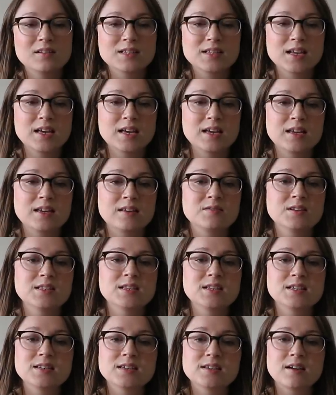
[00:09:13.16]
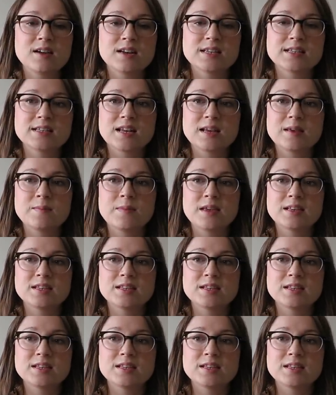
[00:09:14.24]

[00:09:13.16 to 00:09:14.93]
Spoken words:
what's the designer's name,